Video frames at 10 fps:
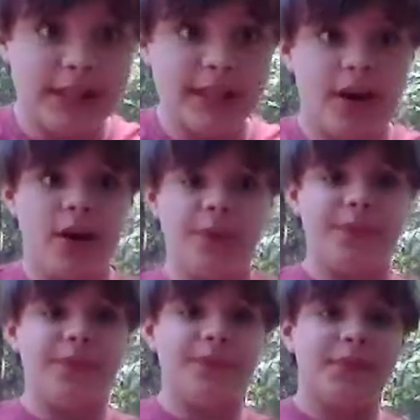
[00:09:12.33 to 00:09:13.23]
So
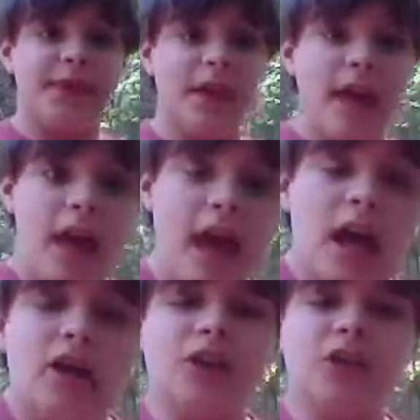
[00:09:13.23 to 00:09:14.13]

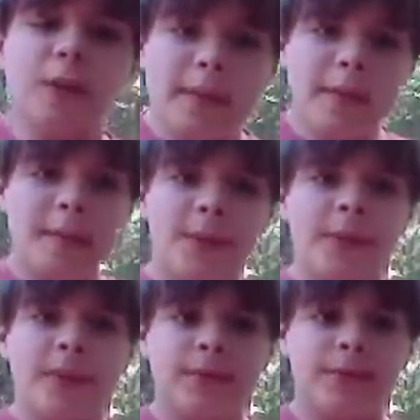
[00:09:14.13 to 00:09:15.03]
just
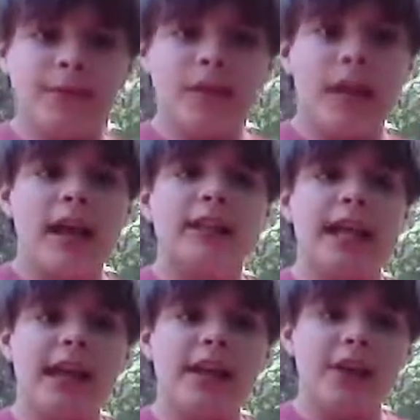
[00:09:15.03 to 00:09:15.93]
remember,
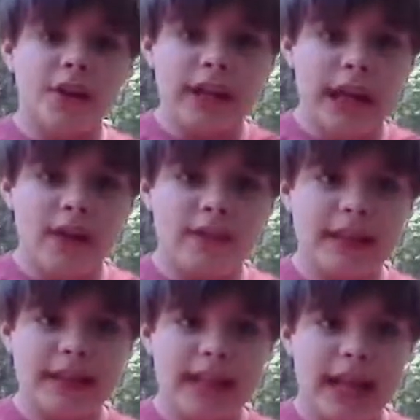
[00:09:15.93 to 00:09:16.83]
take good care of
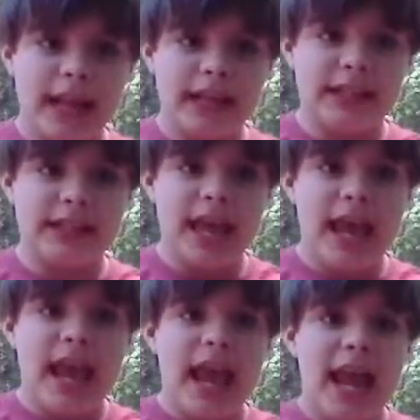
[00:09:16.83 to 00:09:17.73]
these things,
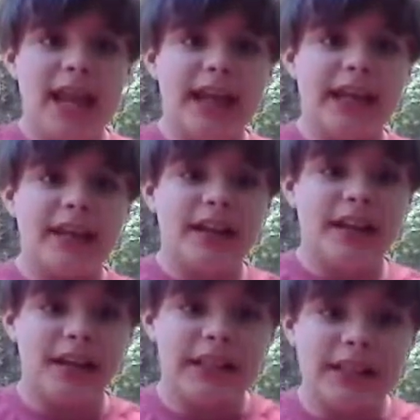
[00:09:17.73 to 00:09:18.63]
and
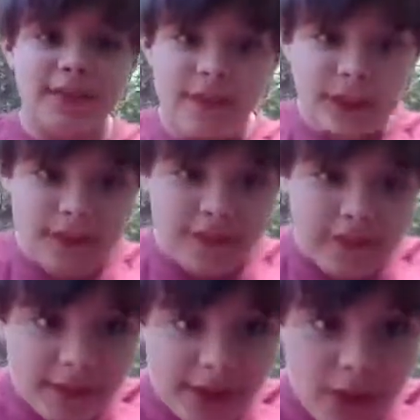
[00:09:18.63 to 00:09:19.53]
it's
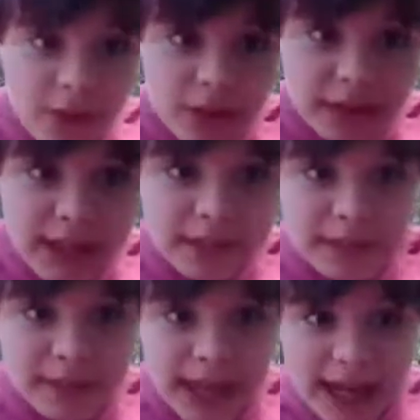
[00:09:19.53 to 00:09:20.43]
very cool to have a
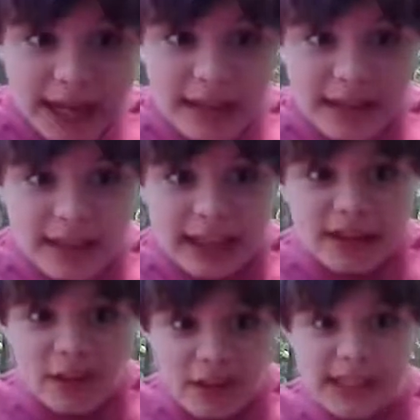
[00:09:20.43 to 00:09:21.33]
plant that
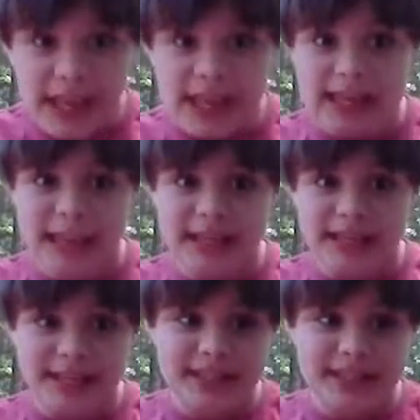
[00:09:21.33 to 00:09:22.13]
looks like this.